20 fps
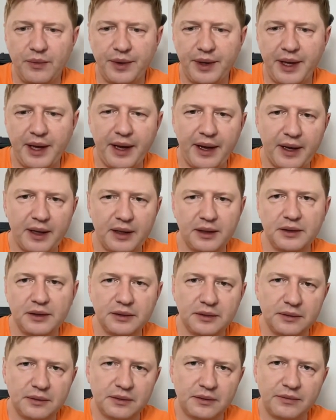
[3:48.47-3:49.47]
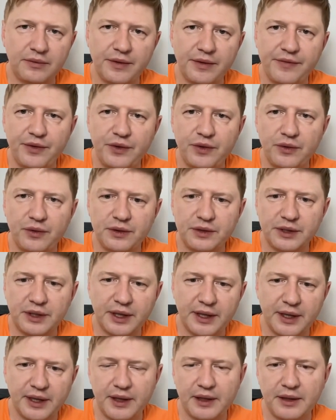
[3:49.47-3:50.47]
we can review it
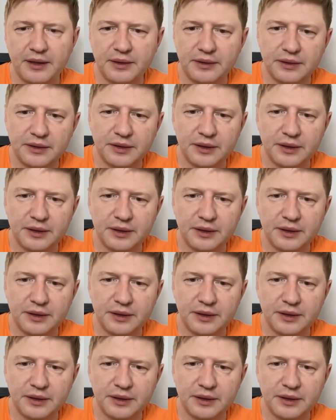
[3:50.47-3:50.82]
and